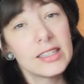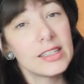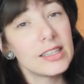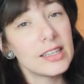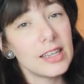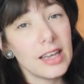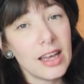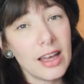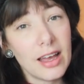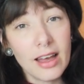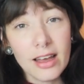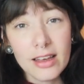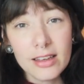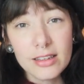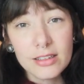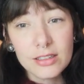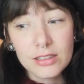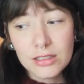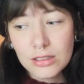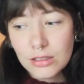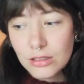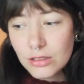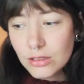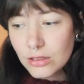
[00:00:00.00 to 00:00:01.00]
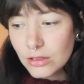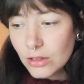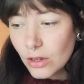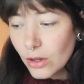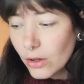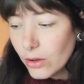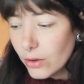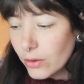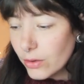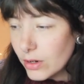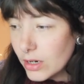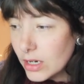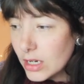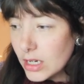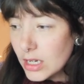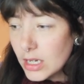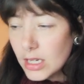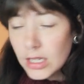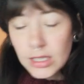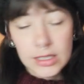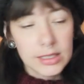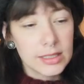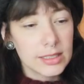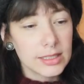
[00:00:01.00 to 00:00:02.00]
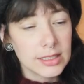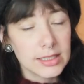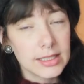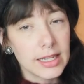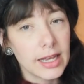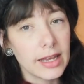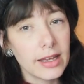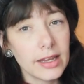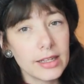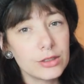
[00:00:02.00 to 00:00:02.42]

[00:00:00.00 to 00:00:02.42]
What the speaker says: Yeah, so today